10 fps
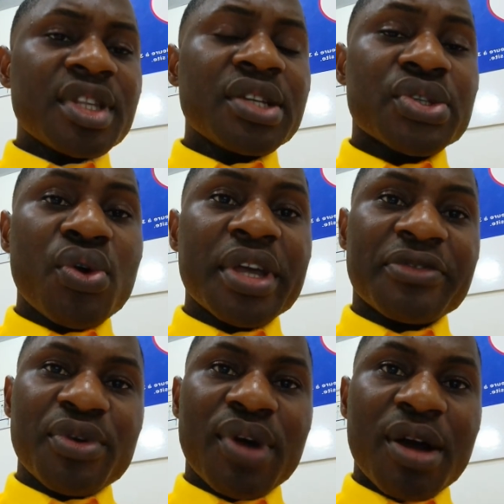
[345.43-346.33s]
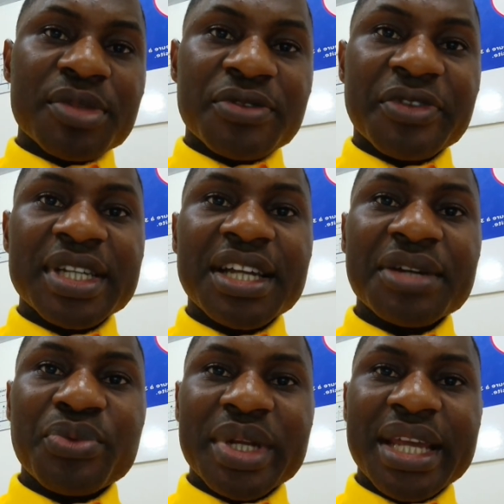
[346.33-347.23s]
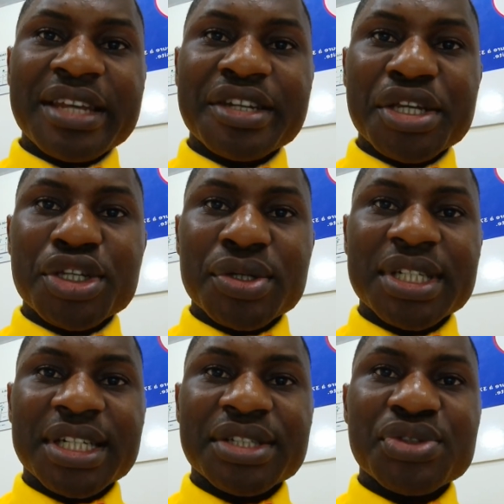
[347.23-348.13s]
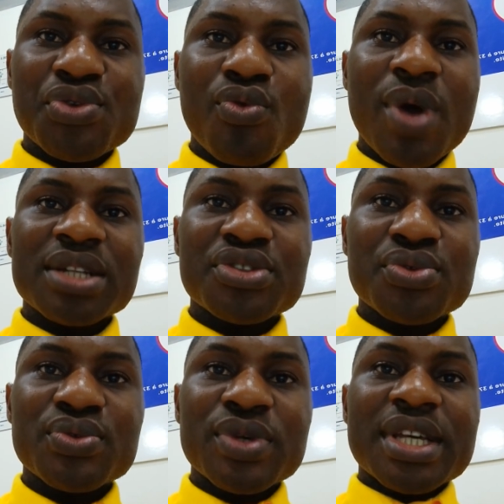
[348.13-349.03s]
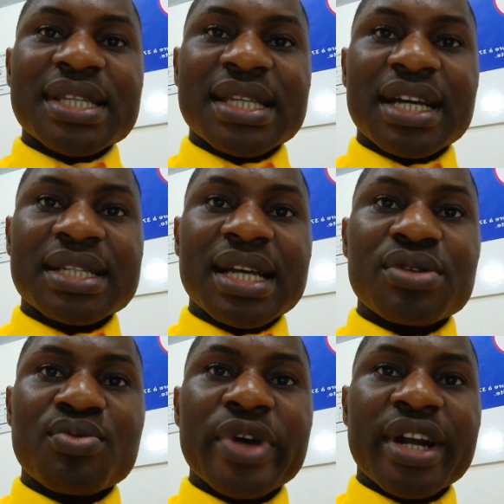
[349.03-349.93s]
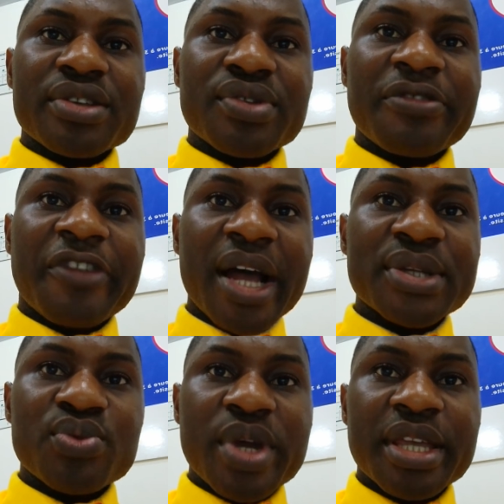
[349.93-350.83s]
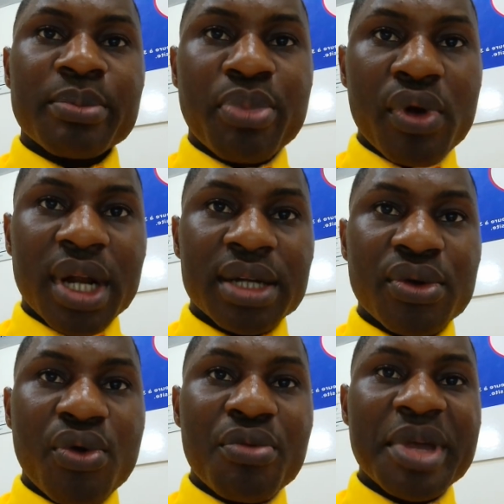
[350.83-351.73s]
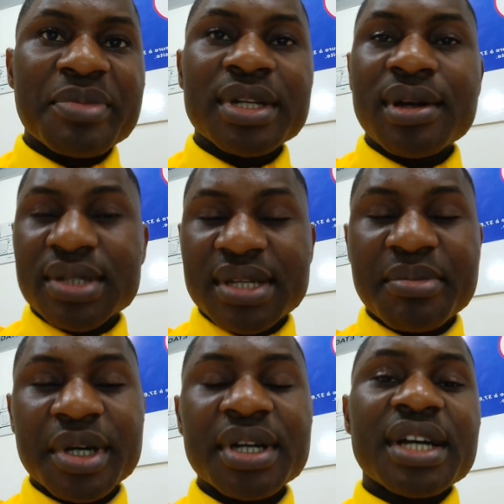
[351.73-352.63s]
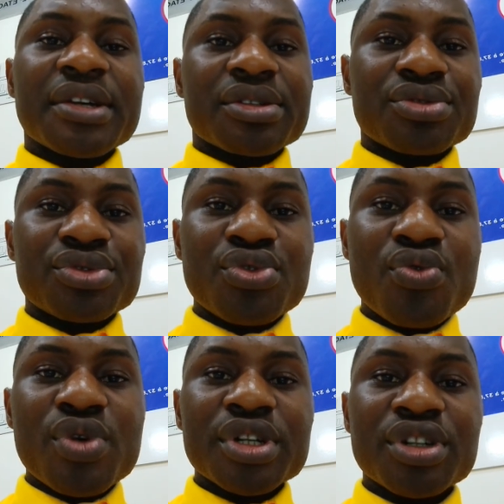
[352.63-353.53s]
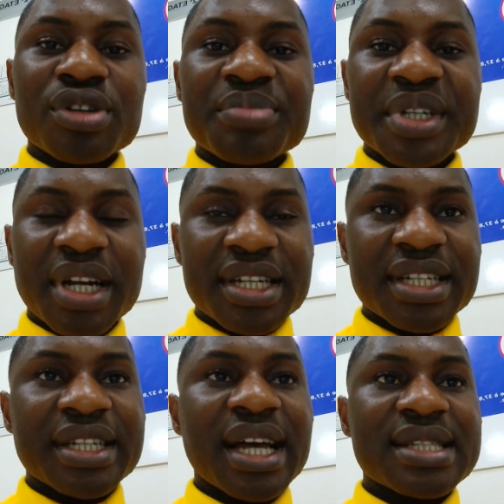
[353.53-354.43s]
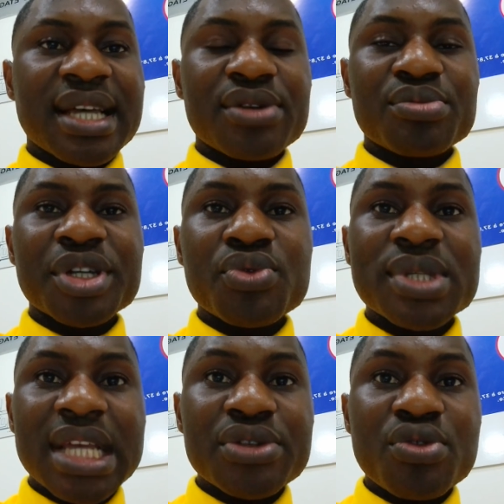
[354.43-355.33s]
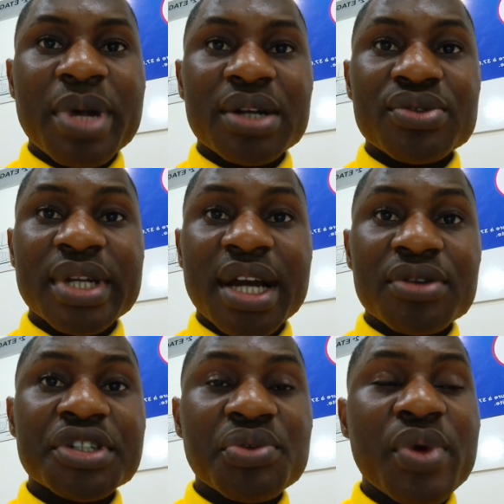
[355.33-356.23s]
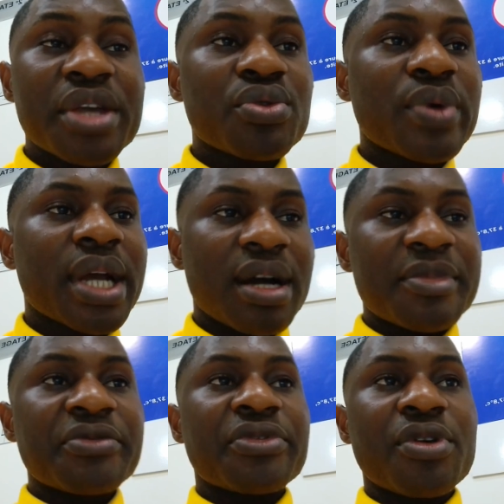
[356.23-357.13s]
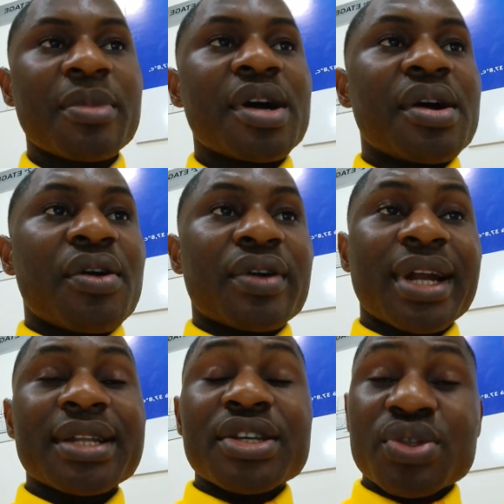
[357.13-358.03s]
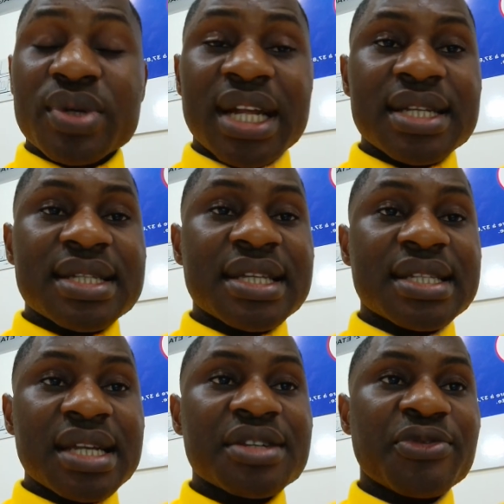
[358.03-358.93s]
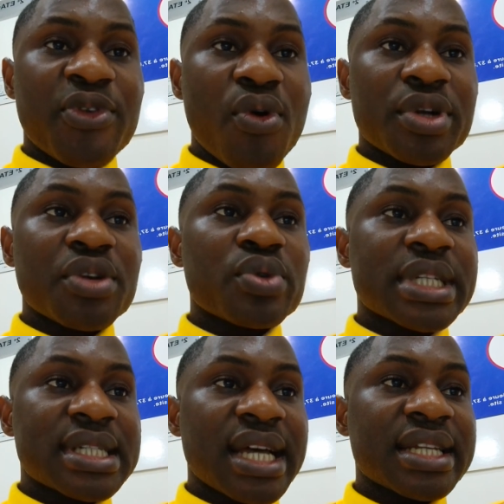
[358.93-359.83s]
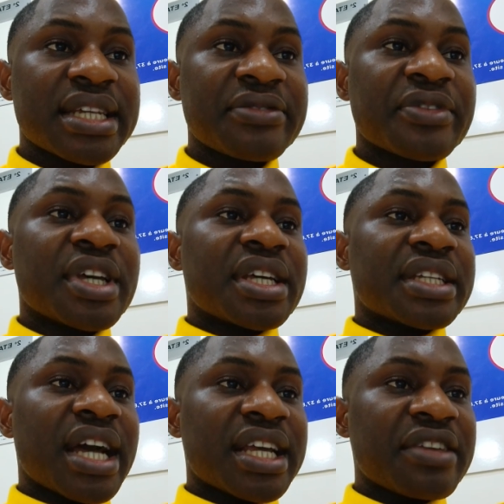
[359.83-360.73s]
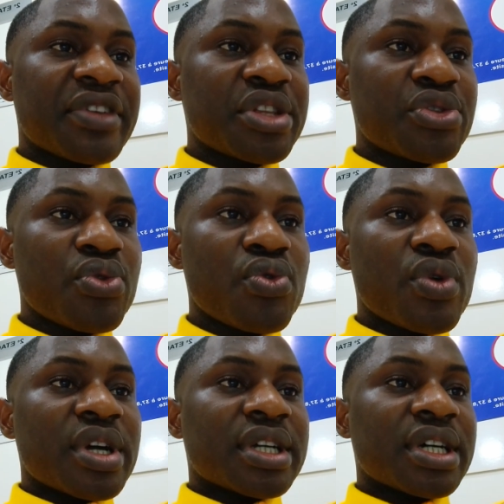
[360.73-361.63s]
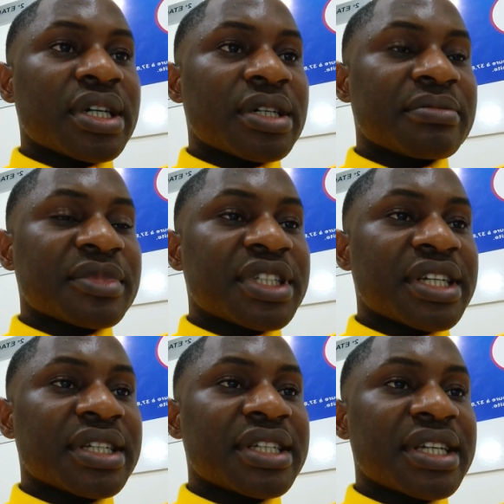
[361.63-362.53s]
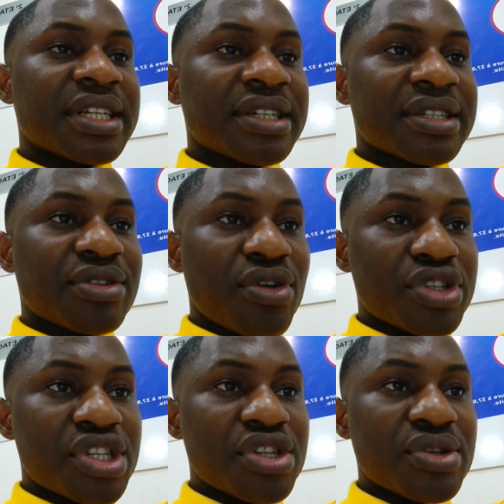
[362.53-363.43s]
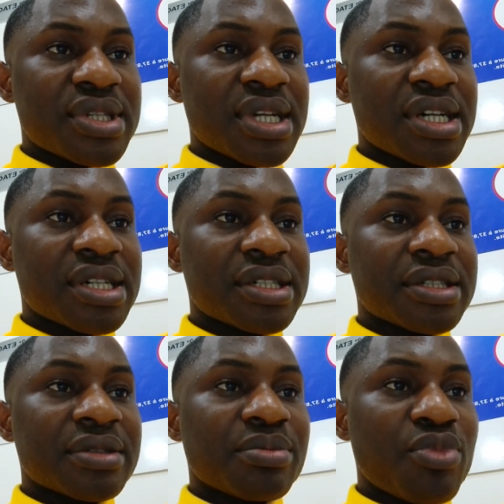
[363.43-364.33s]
So if you come to Finland with the intention that you want to seek asylum, whereas your files were in Poland or maybe Luxembourg, you will not be granted the asylum. They will send you back to the country where you were coming from. All right. So that is the stage four. They will decide if they are giving you um, the, the continuous uh,